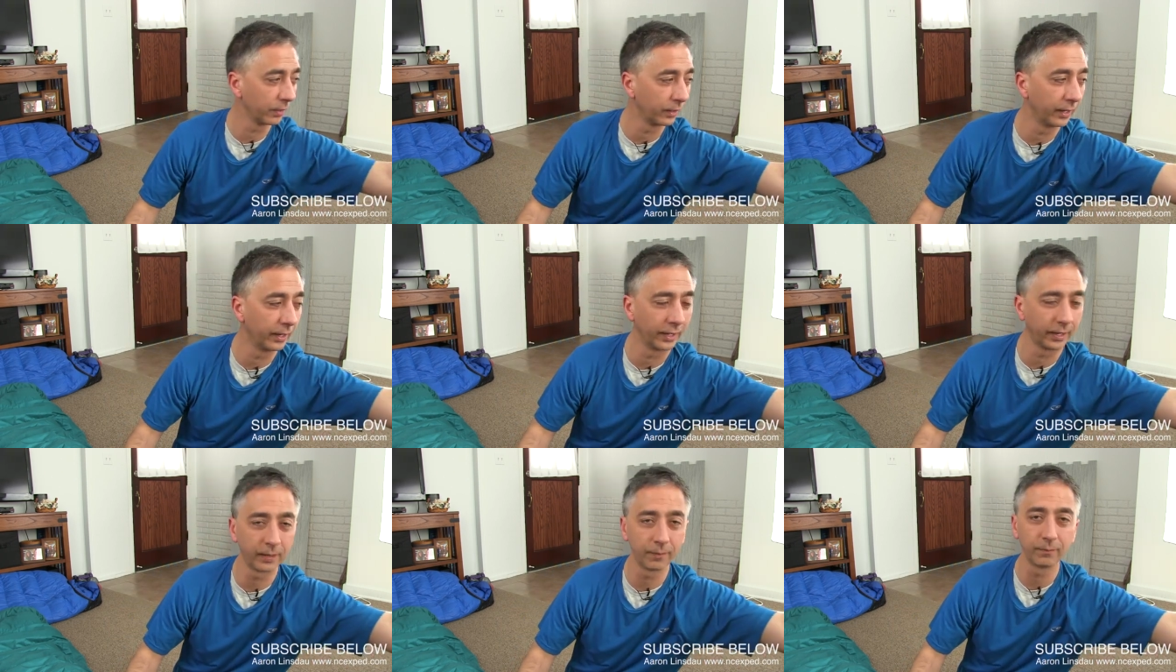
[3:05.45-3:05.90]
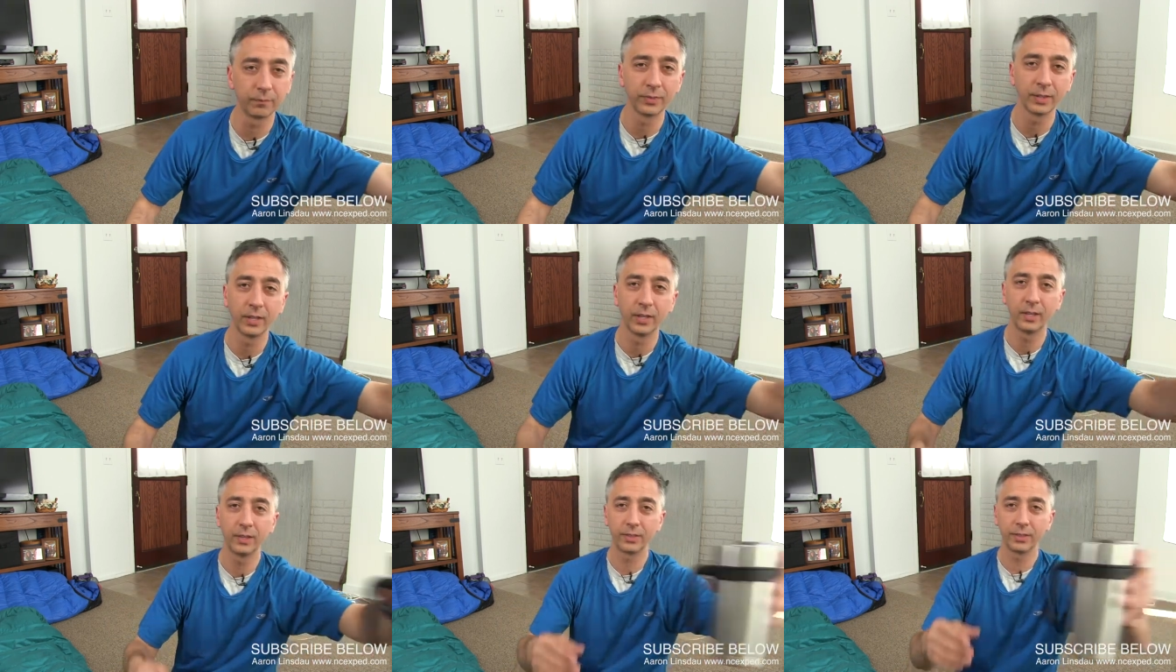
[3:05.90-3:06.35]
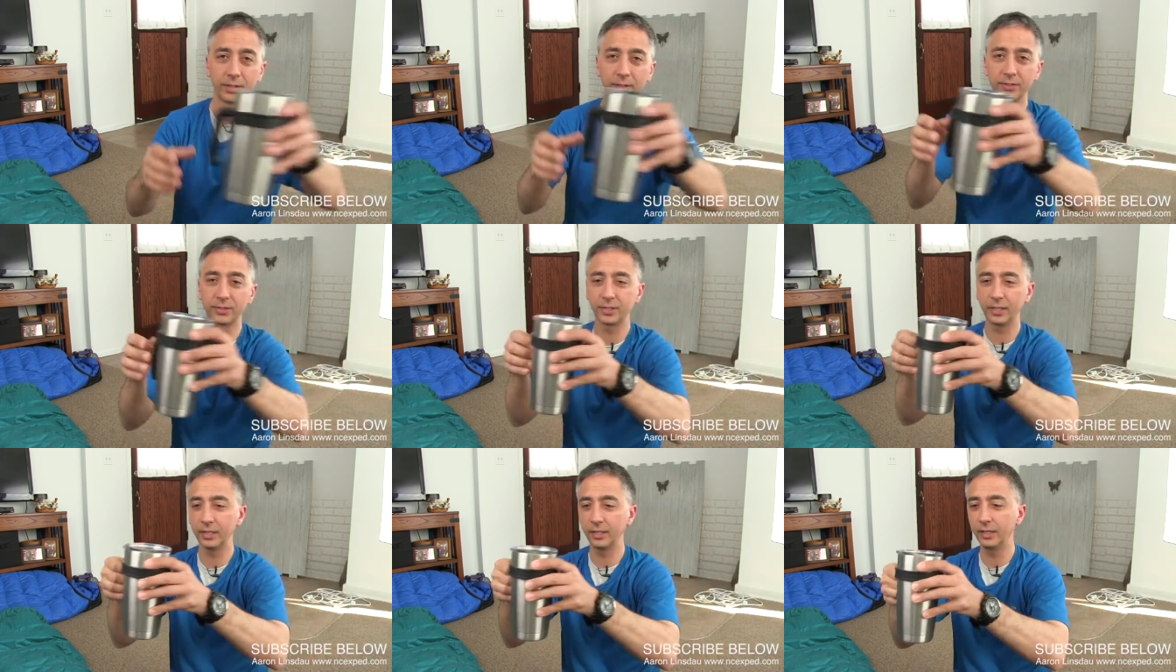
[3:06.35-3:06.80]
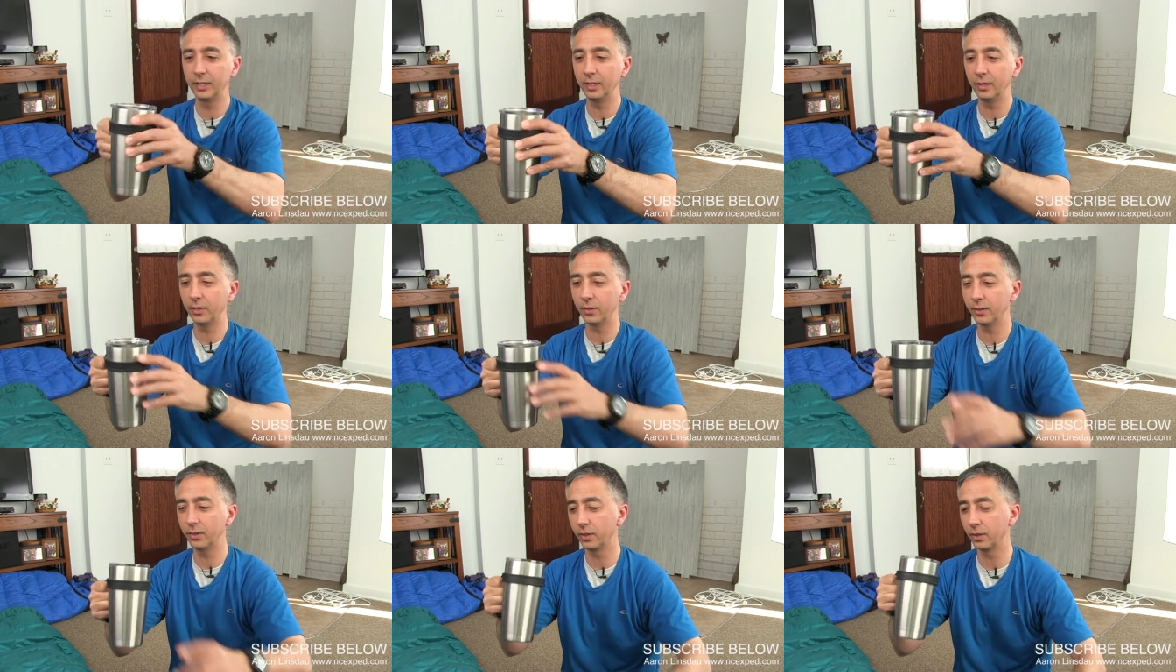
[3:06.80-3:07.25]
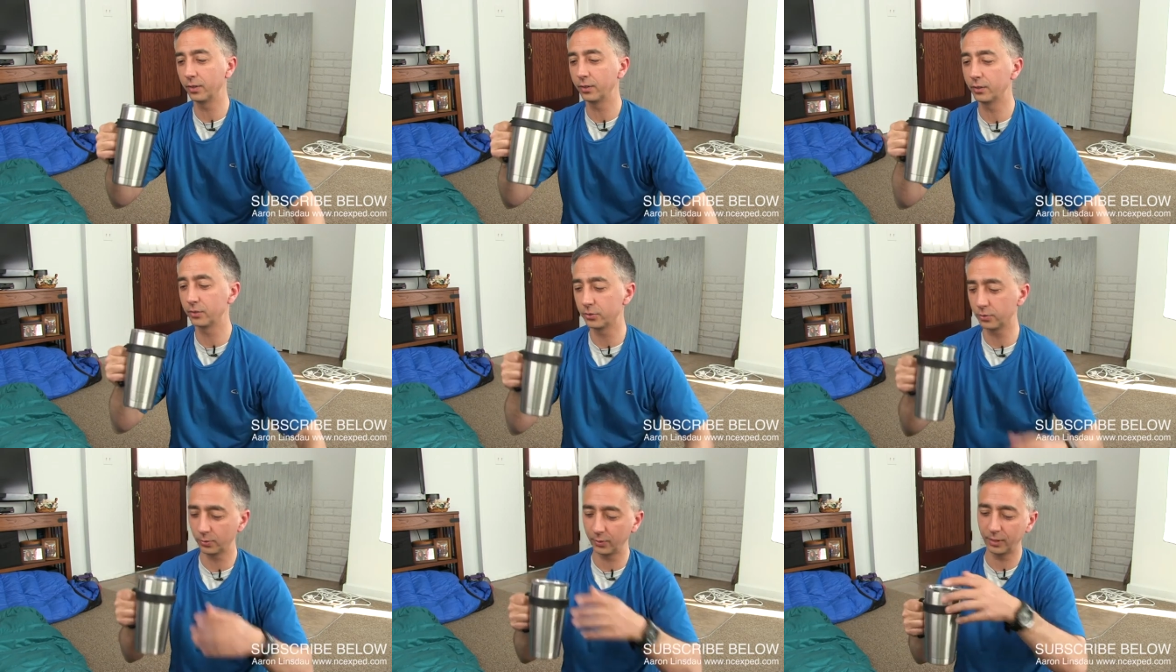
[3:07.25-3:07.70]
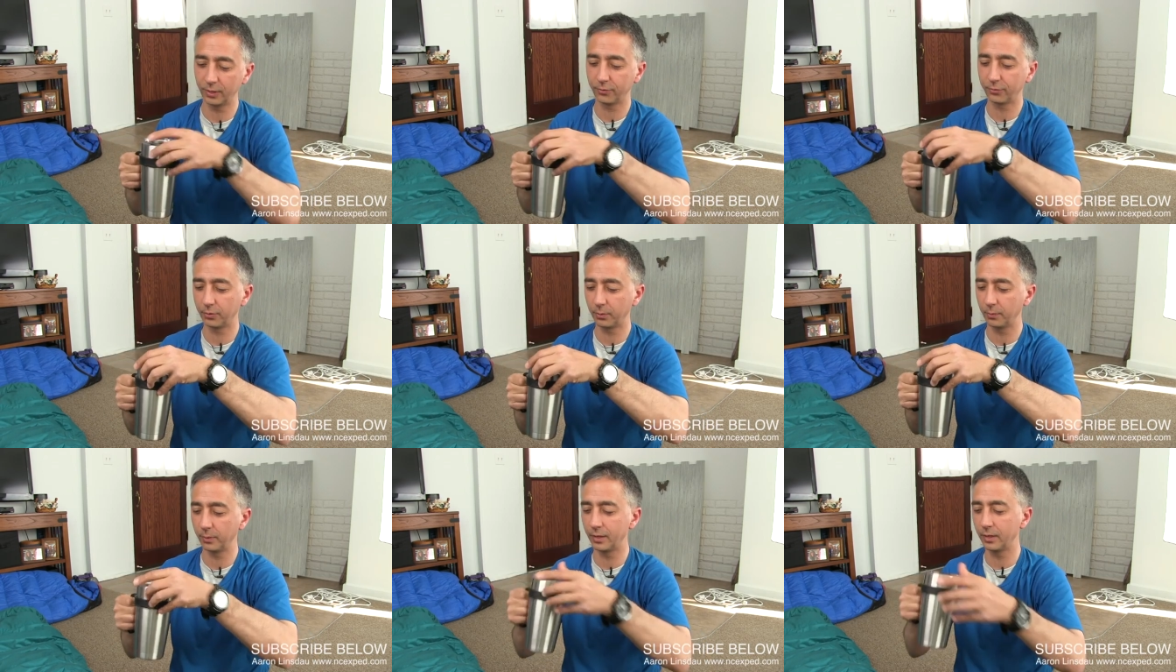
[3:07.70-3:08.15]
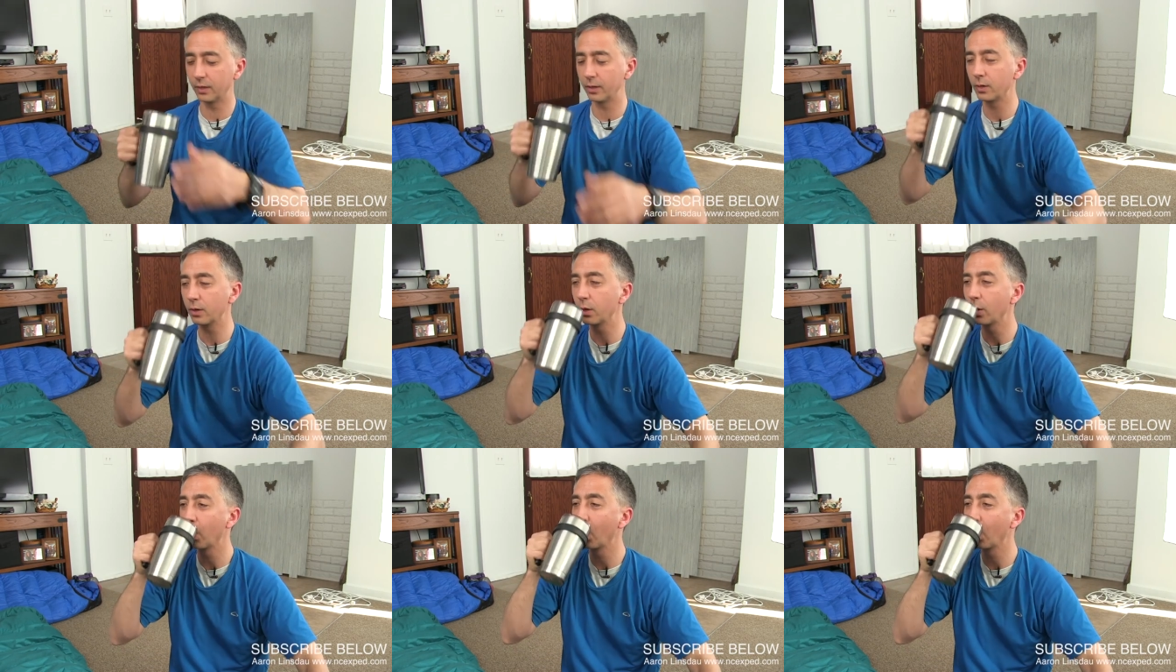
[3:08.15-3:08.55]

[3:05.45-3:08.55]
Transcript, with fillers: Like this thing here, you know, you drink from it.